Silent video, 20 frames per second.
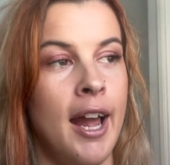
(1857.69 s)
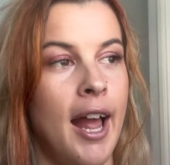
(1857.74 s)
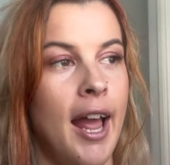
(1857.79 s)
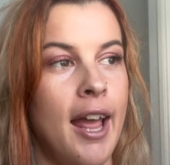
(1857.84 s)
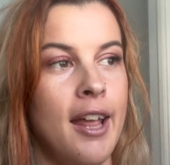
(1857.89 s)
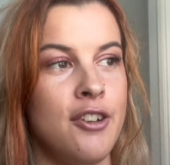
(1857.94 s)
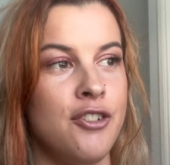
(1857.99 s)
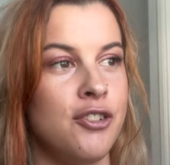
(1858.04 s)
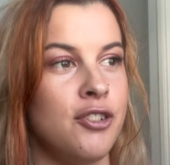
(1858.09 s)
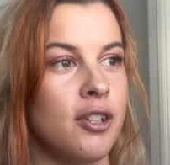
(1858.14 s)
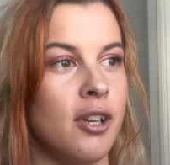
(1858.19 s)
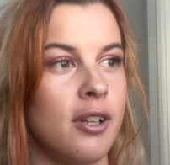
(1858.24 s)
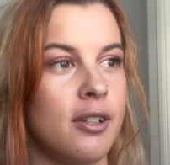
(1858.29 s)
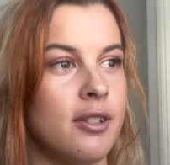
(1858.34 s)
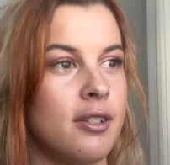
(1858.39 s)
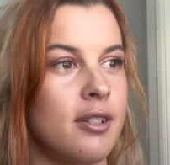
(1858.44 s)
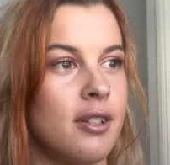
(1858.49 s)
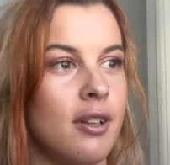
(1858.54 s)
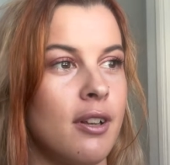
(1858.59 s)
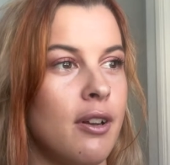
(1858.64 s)
And
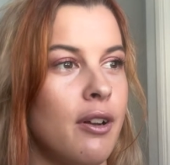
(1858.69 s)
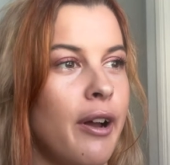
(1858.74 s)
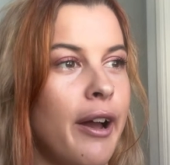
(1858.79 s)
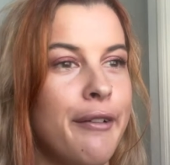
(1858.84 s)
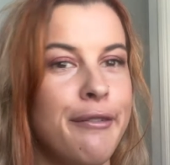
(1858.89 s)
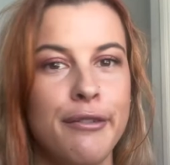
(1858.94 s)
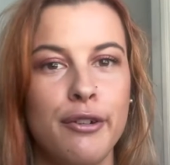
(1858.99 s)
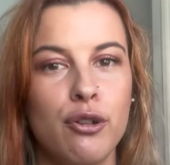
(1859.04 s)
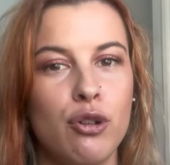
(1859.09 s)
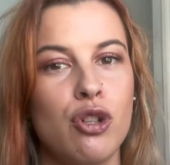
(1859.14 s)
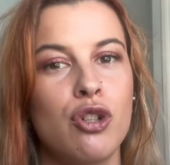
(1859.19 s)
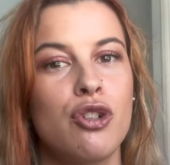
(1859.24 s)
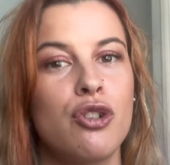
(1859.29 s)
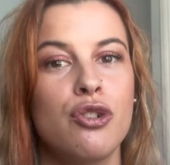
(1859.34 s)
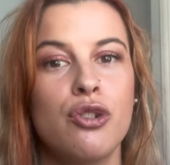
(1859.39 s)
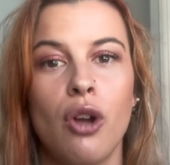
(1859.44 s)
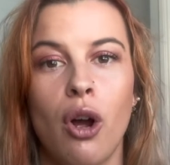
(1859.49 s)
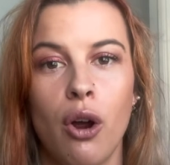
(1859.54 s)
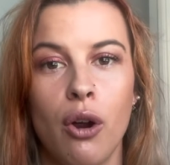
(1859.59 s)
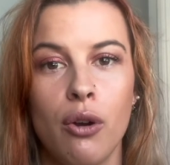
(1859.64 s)
just, I feel
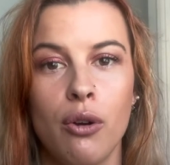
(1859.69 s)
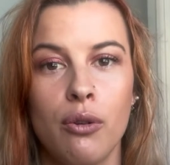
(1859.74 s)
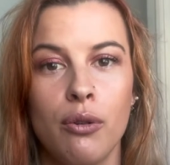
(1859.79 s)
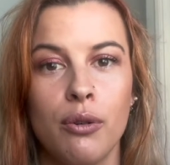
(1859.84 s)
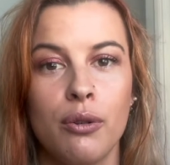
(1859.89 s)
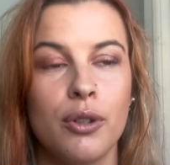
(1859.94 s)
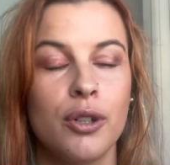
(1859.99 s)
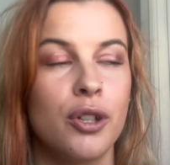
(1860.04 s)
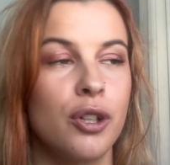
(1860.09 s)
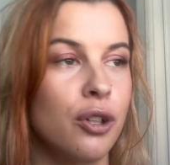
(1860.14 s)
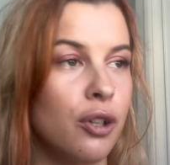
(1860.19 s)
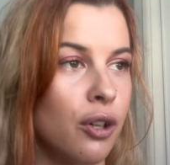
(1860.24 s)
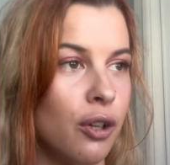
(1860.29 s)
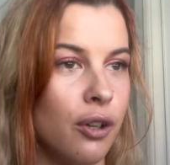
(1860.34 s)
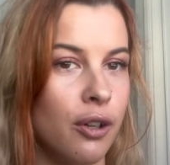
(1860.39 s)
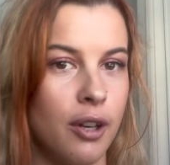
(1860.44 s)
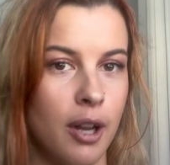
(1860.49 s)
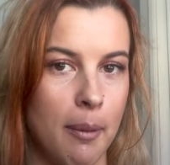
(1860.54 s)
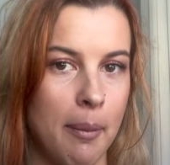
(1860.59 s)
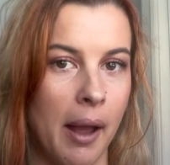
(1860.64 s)
so
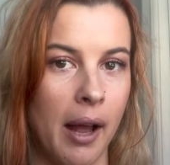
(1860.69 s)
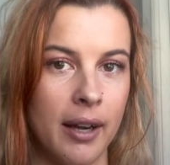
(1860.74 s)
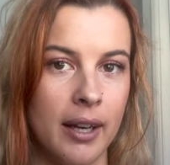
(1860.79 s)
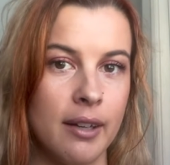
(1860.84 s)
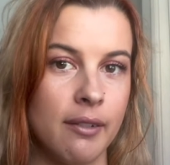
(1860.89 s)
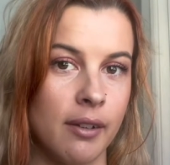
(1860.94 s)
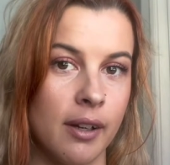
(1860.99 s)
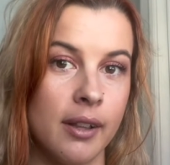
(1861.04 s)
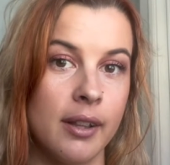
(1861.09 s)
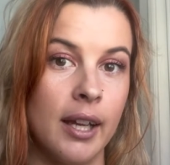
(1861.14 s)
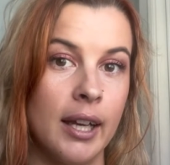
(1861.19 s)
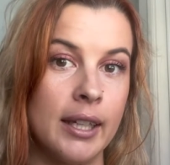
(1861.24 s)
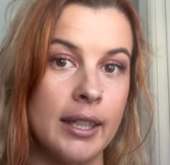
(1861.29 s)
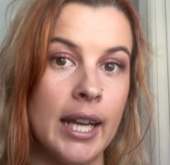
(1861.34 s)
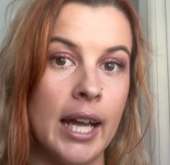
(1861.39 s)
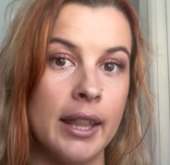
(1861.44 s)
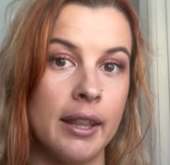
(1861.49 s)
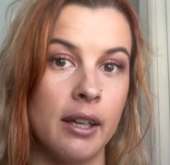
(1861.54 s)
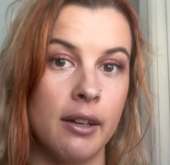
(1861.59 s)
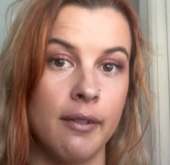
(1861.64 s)
good about everything
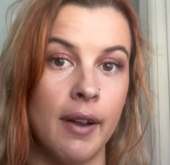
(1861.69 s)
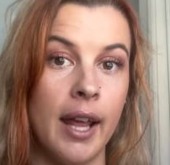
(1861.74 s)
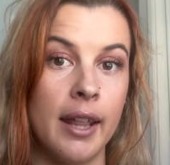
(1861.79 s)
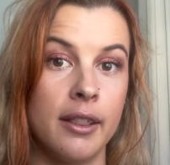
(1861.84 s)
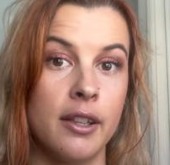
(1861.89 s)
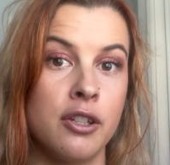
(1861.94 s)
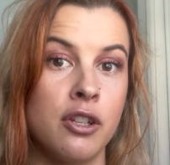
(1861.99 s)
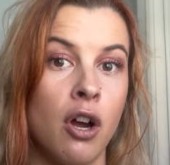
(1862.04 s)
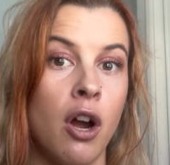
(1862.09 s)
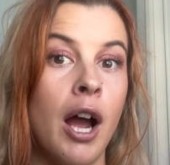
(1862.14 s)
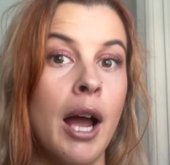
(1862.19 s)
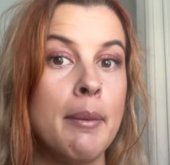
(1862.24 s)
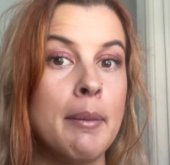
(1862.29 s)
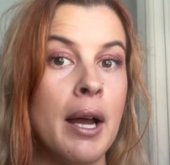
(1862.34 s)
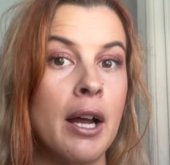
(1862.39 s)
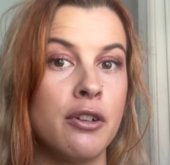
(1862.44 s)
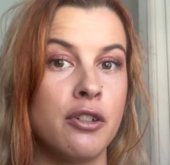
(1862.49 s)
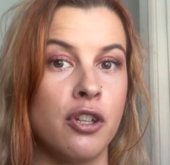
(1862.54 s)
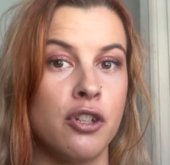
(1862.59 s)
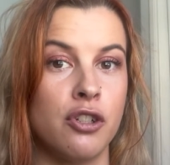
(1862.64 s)
now that I've had the time
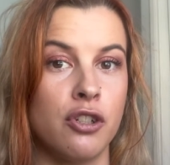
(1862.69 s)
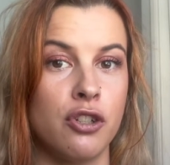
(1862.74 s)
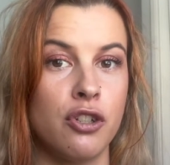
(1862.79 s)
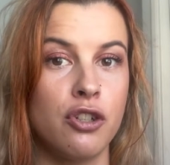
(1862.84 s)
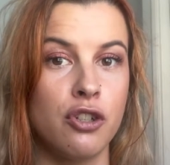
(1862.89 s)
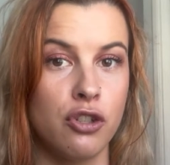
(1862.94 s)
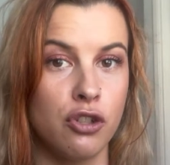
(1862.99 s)
out to just